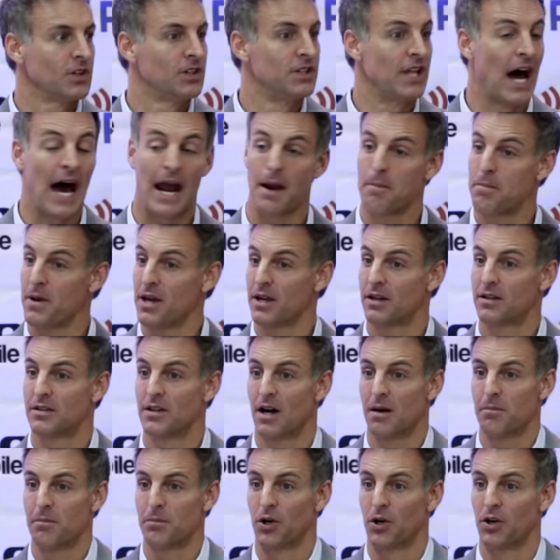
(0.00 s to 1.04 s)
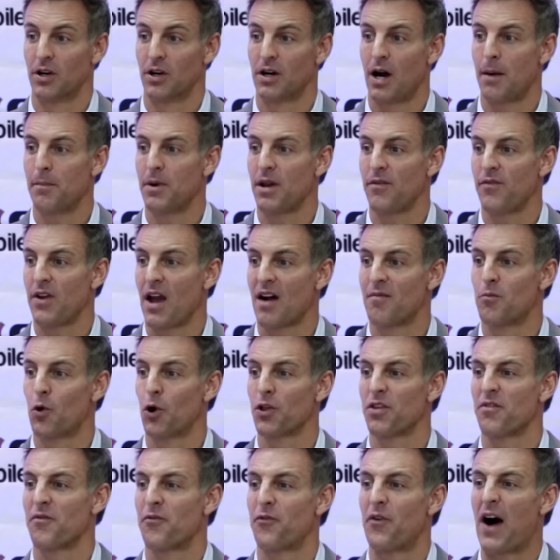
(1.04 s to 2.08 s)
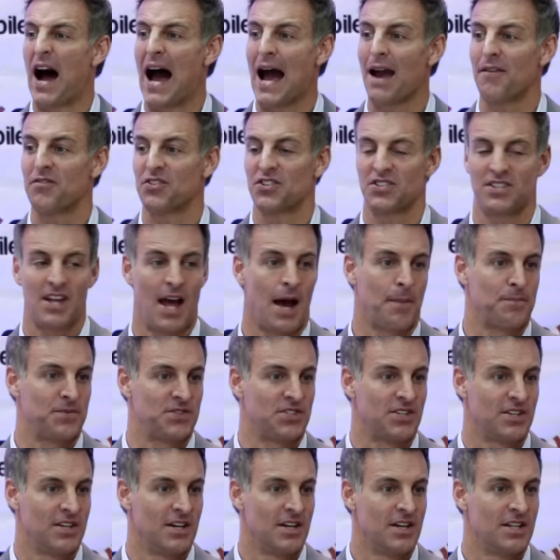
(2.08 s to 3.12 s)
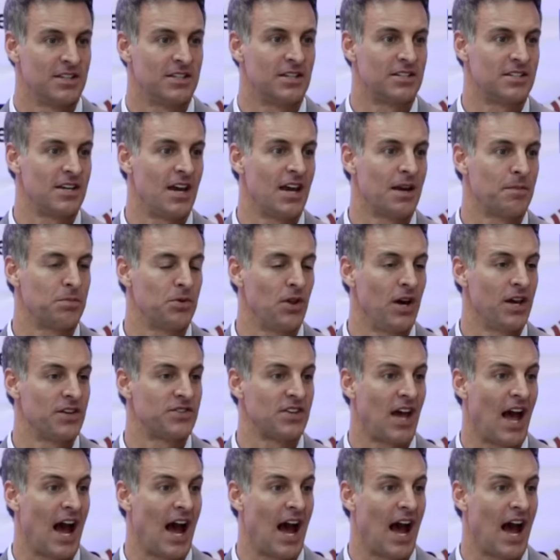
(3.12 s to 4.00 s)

Not a big number. How many of you have more than 5 steps that take place